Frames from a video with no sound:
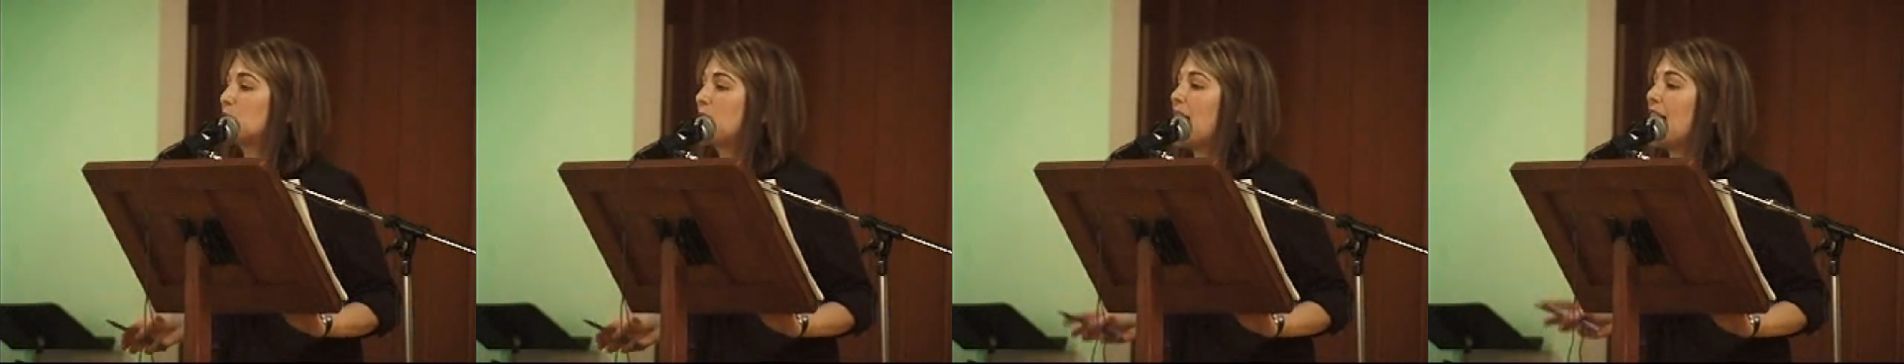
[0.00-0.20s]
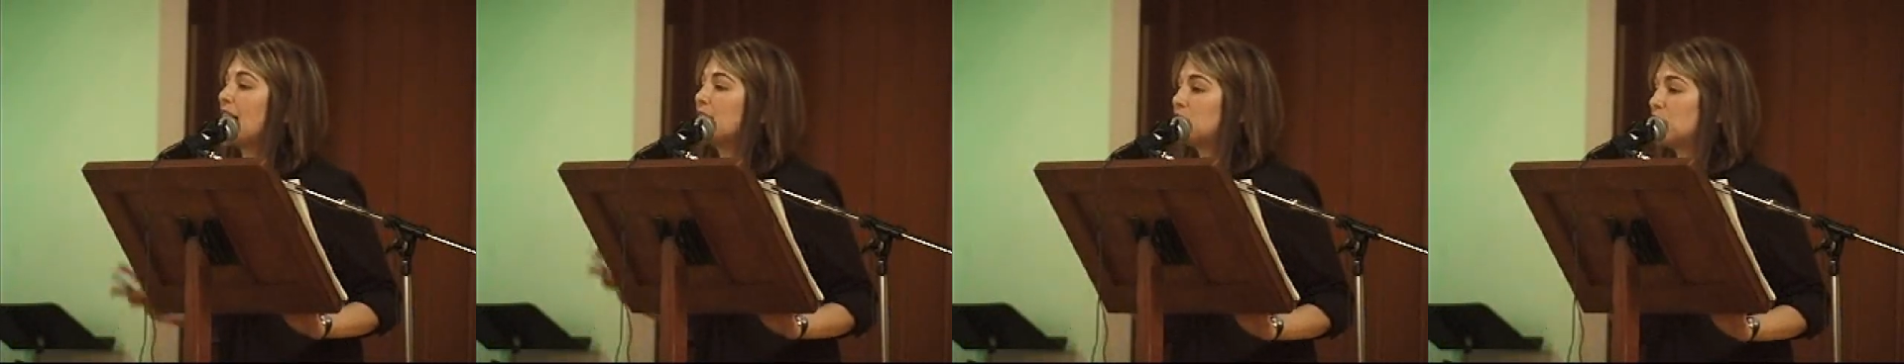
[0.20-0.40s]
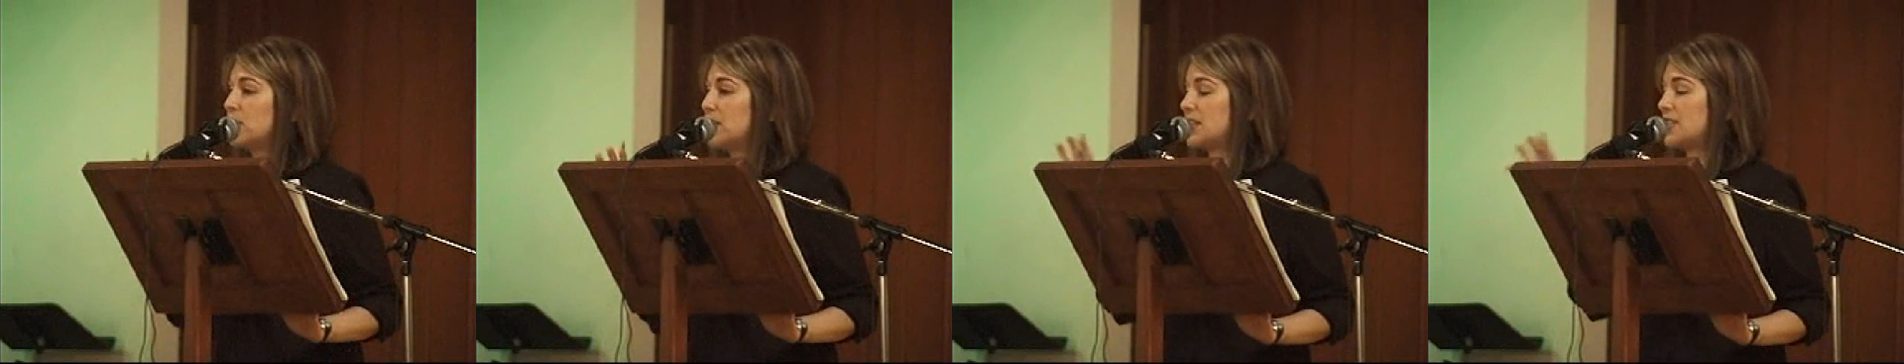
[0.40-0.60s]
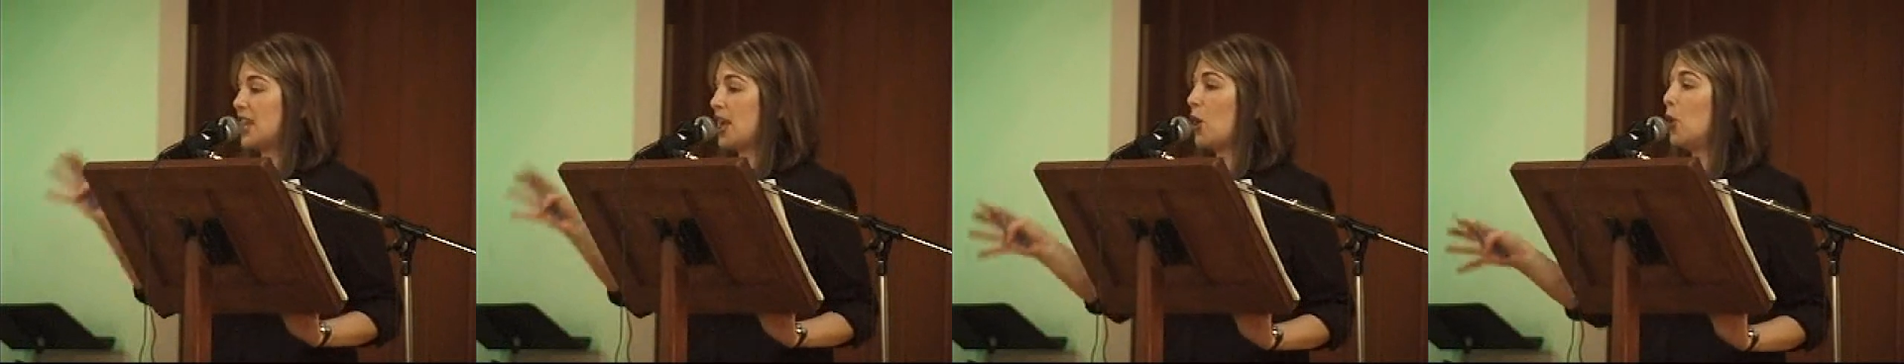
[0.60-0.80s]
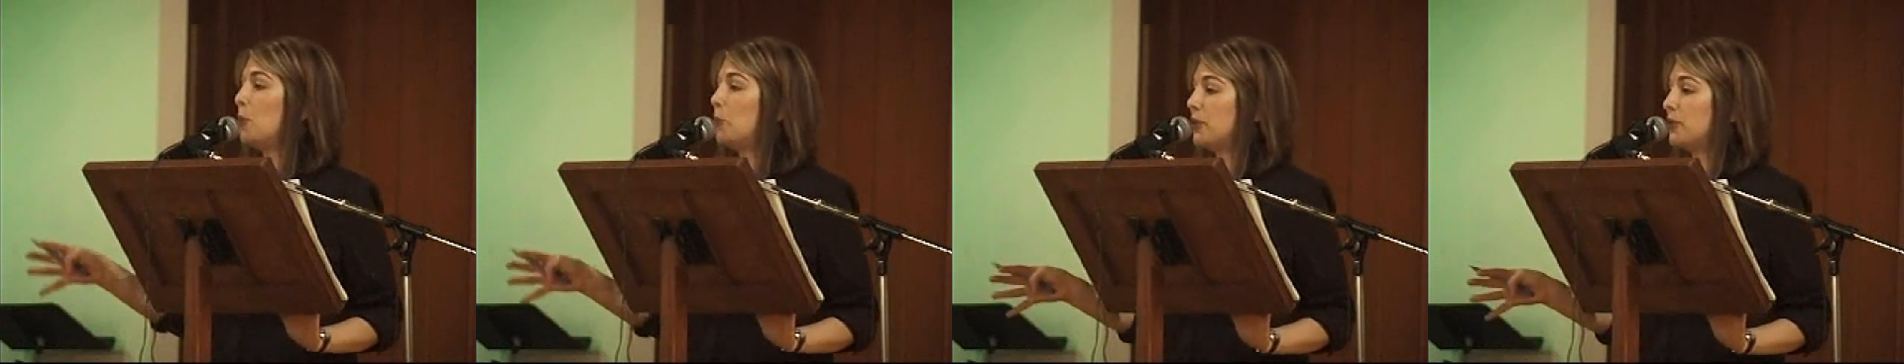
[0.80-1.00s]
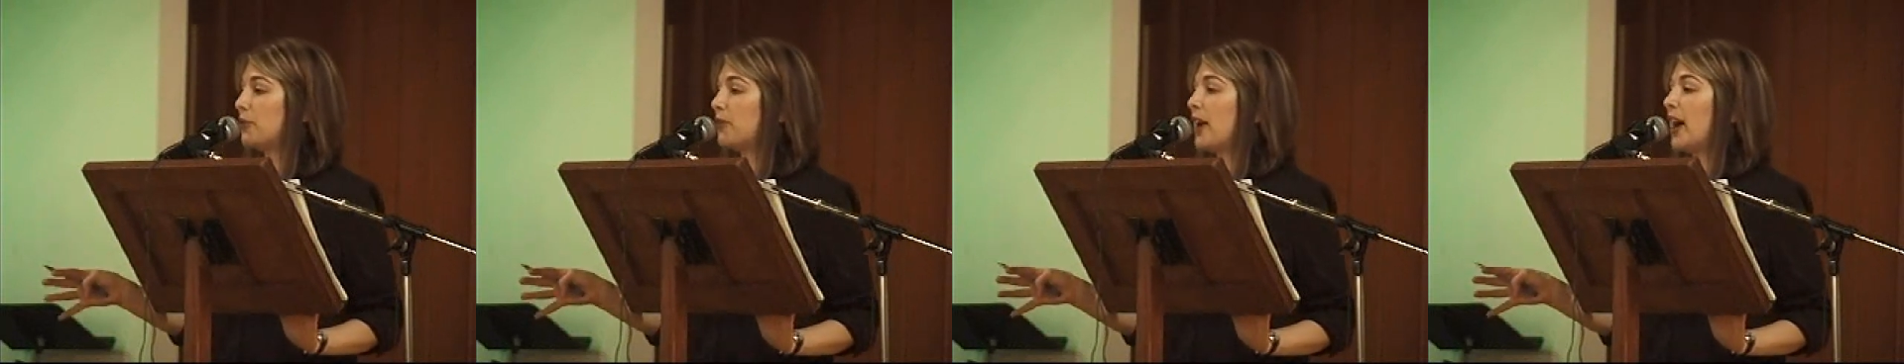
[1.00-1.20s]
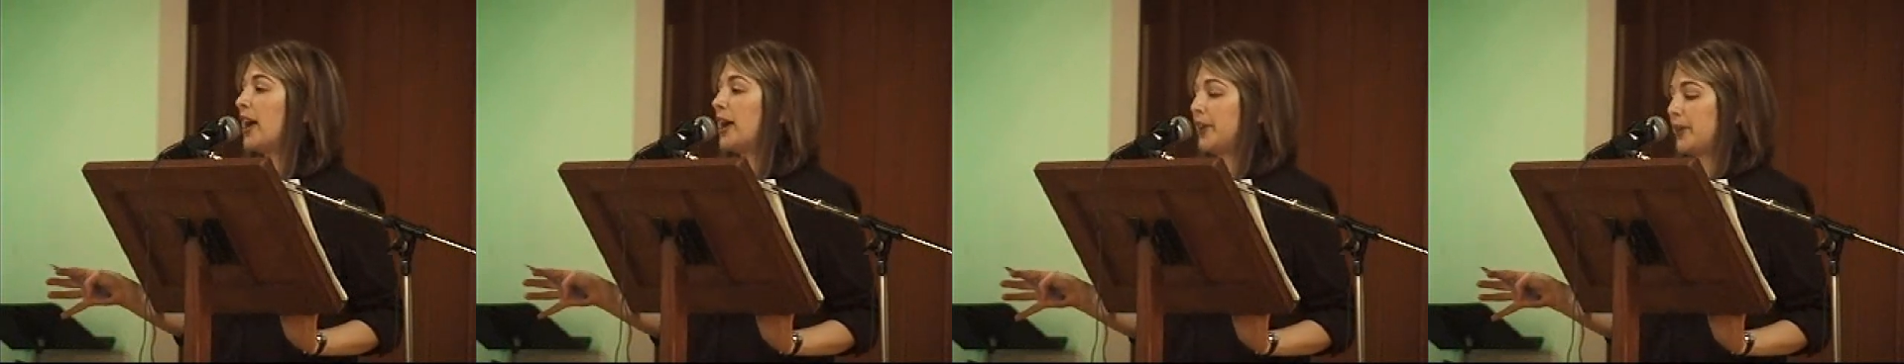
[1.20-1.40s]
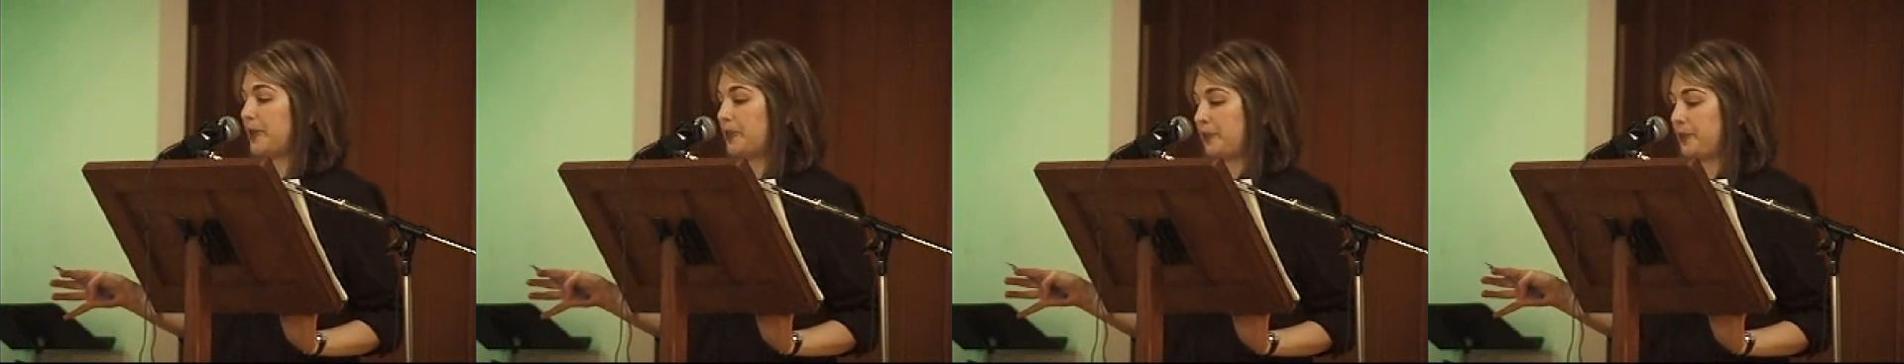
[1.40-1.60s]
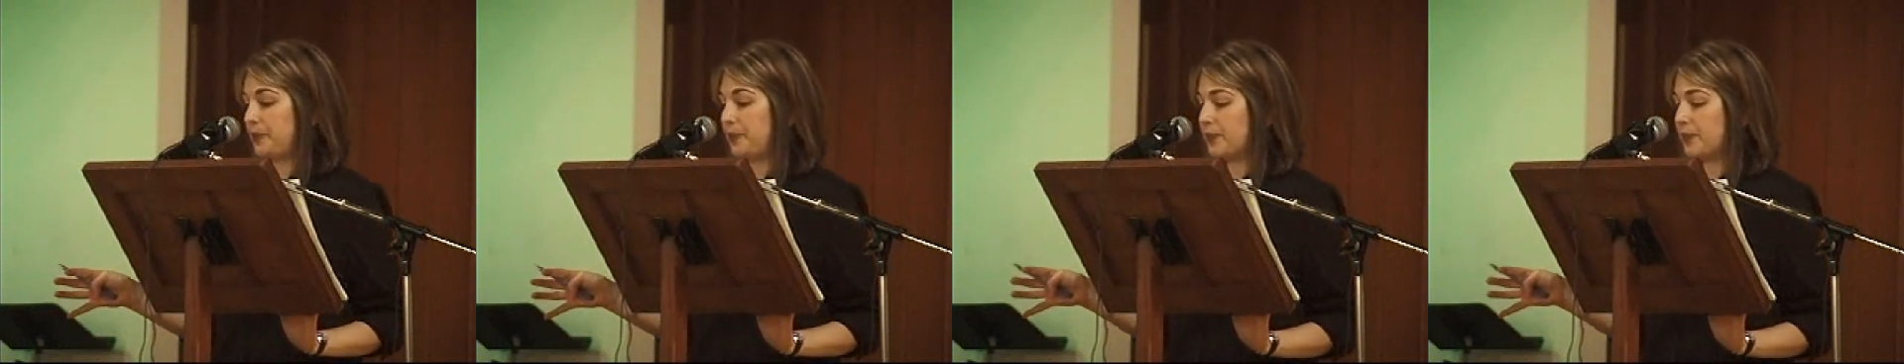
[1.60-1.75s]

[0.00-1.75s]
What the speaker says: reacted is they opened fire